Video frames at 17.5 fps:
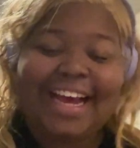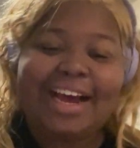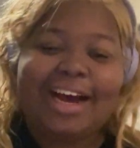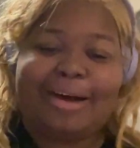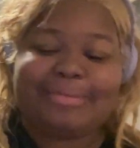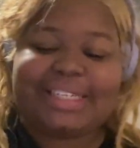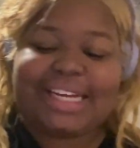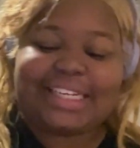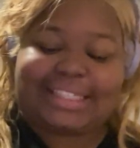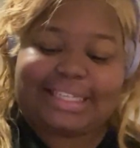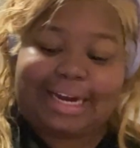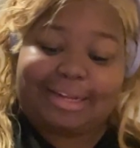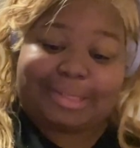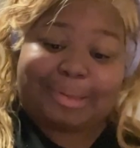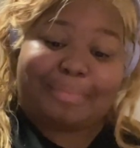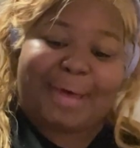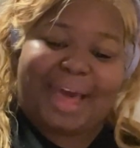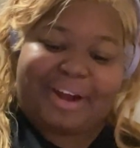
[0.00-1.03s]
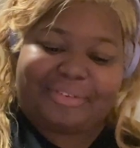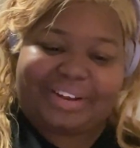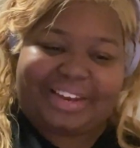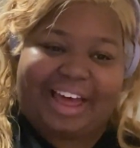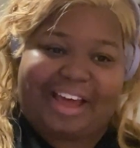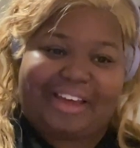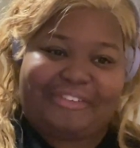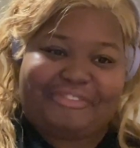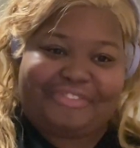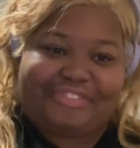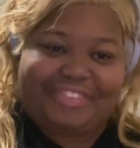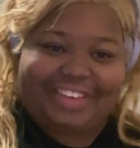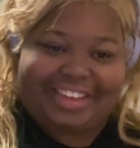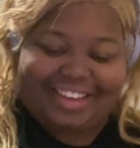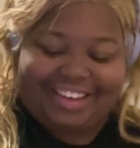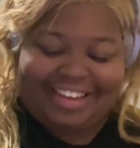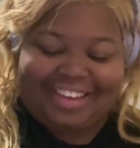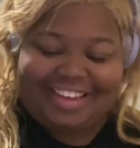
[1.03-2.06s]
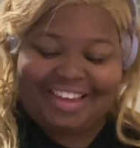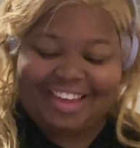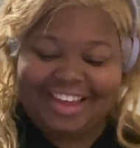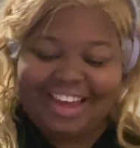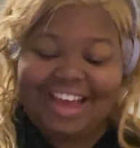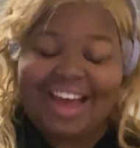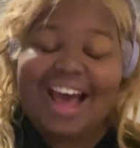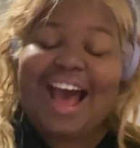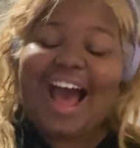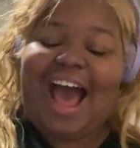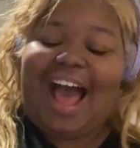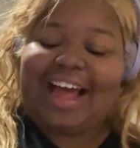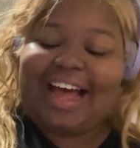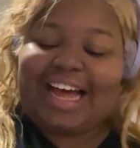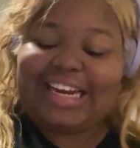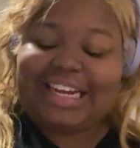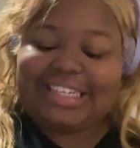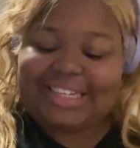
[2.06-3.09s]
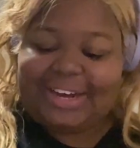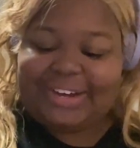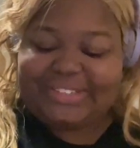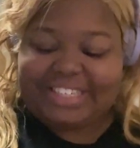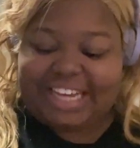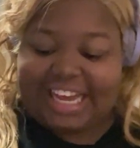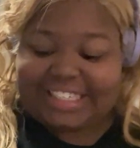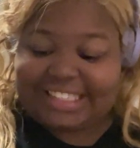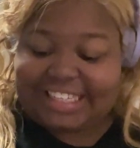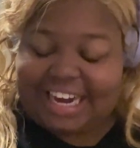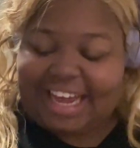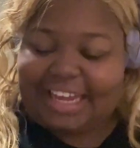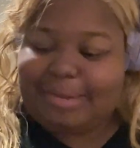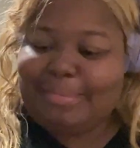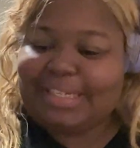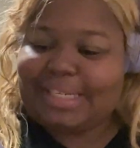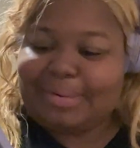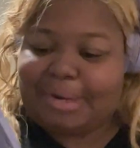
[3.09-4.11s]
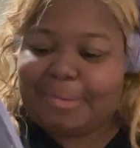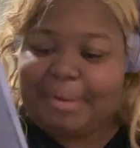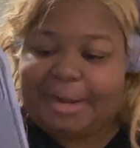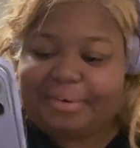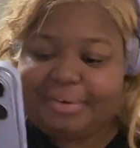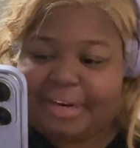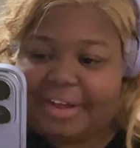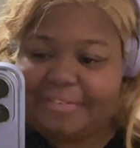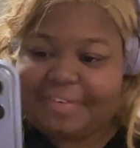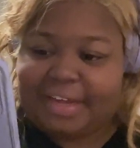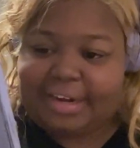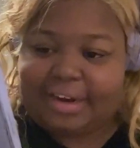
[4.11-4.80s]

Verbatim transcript: I'm testing out the battery life. I got these hoes yesterday. Let me see what the battery life at